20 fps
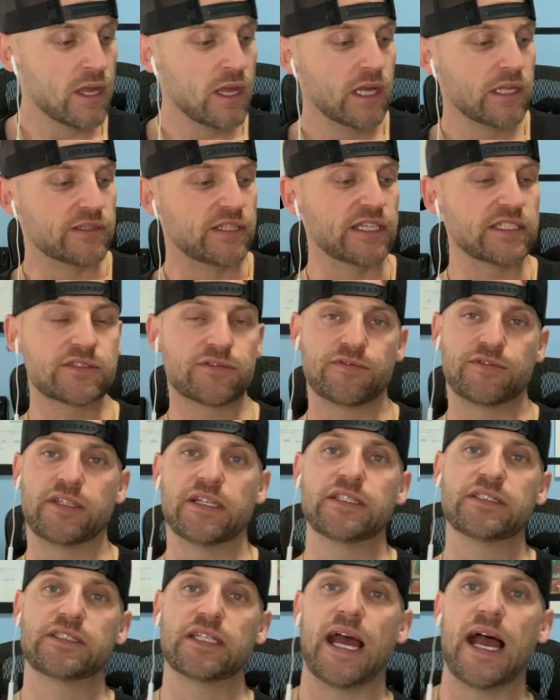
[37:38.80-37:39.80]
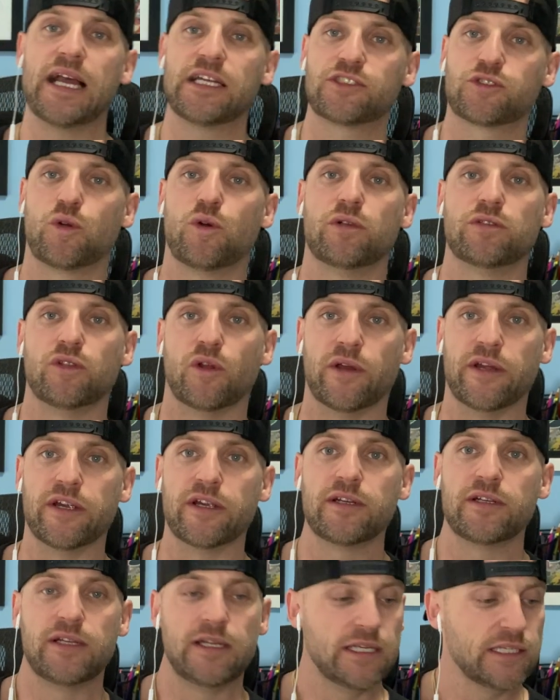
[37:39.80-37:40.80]
This asshole
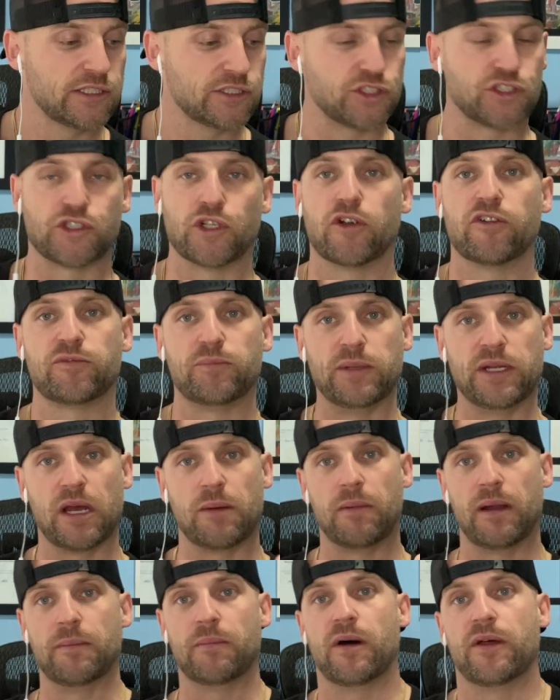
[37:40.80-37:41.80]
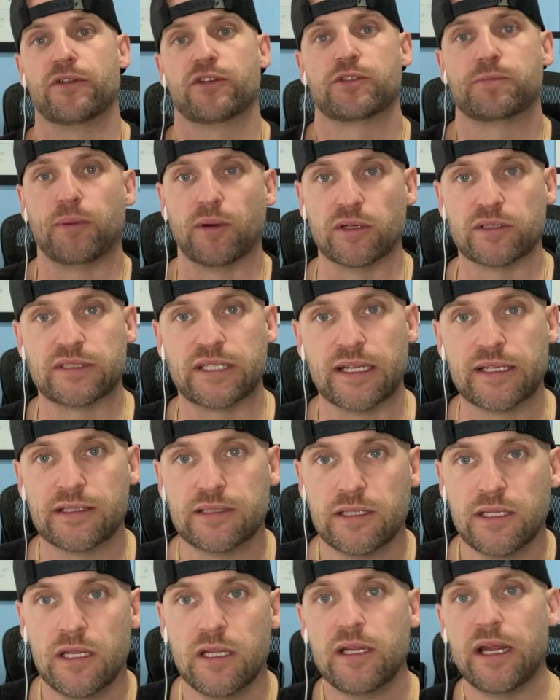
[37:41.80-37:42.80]
lawyer served me on my mother's birthday,
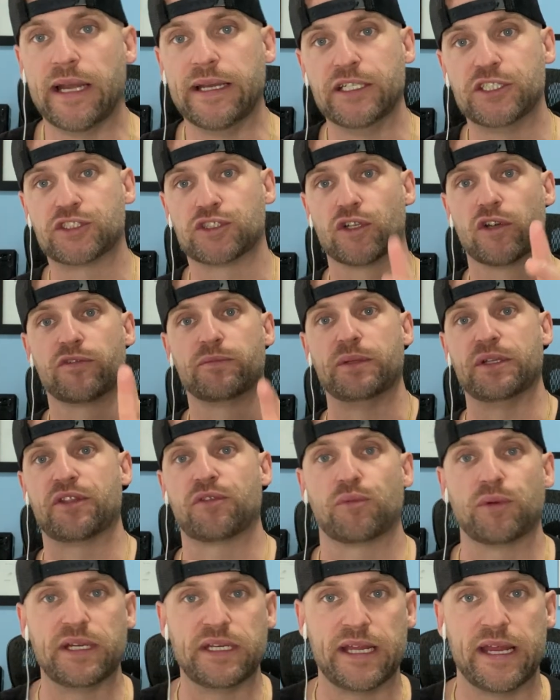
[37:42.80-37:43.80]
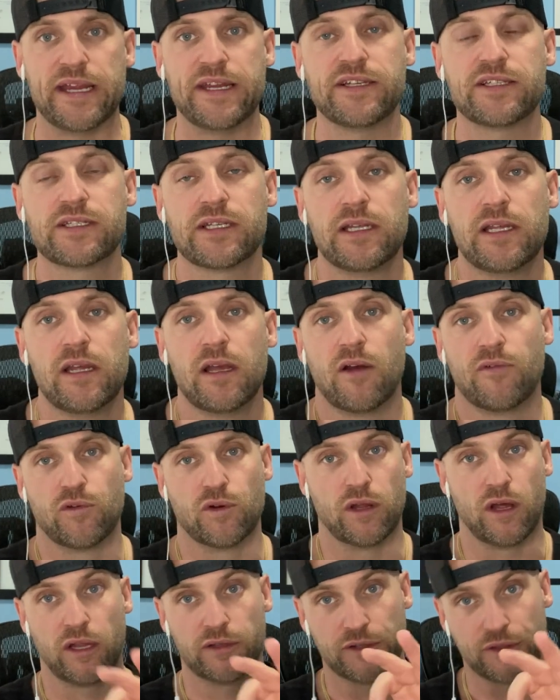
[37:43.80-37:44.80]
and he served me 3 days
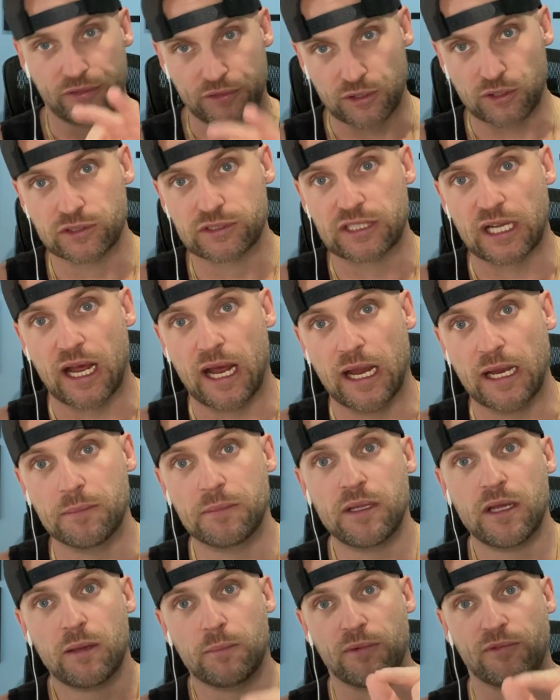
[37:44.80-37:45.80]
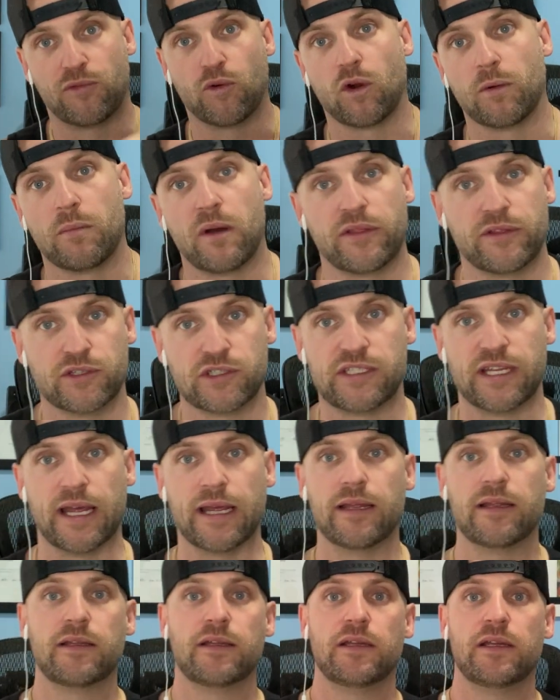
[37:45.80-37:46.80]
on the 3rd time before Mother's Day,
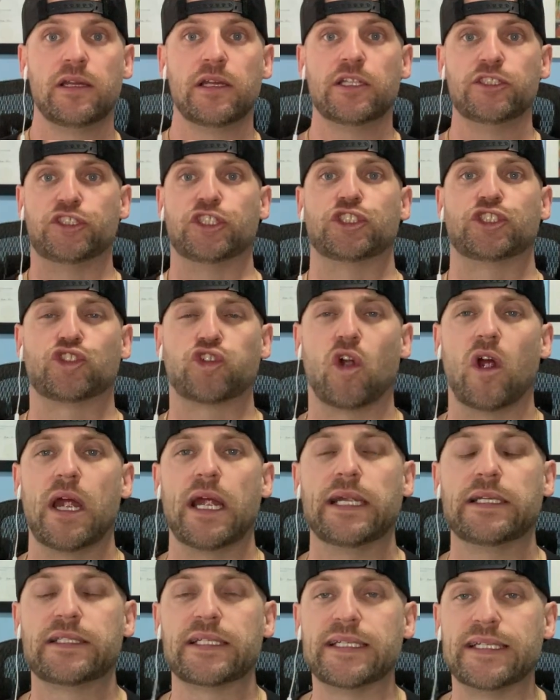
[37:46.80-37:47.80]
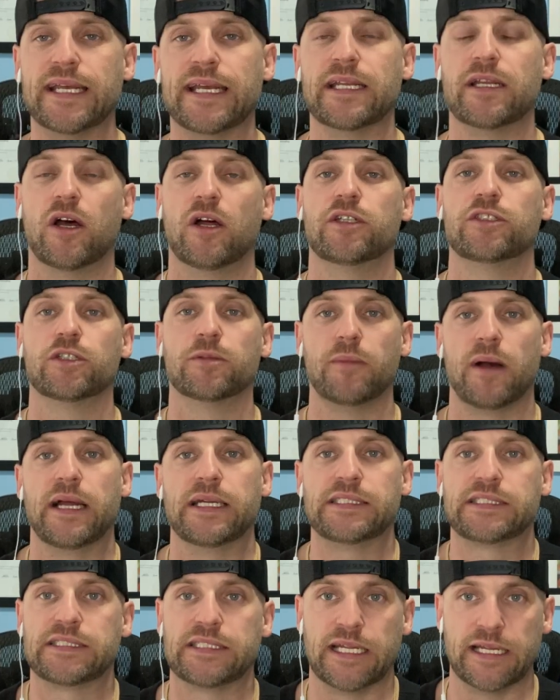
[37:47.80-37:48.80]
just trying to get under my
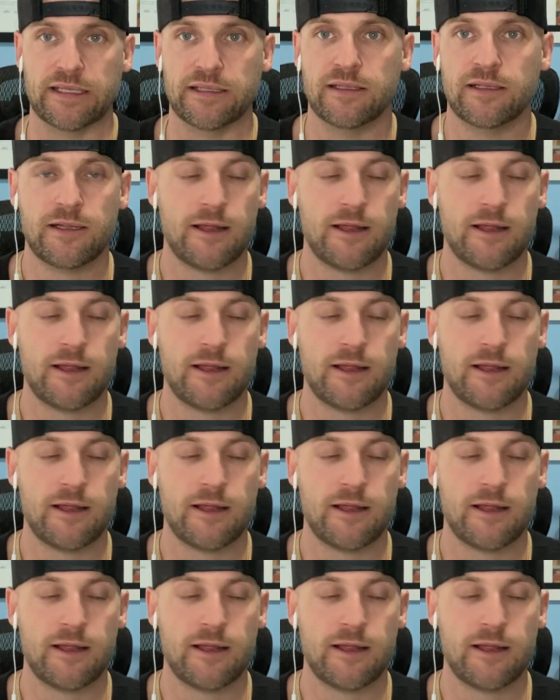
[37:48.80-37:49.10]
skin.